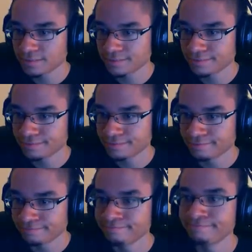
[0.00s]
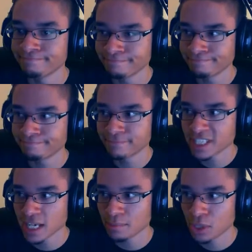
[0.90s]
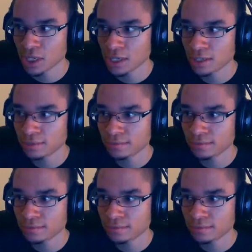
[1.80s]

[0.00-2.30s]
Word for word: Mmm, cyber heart.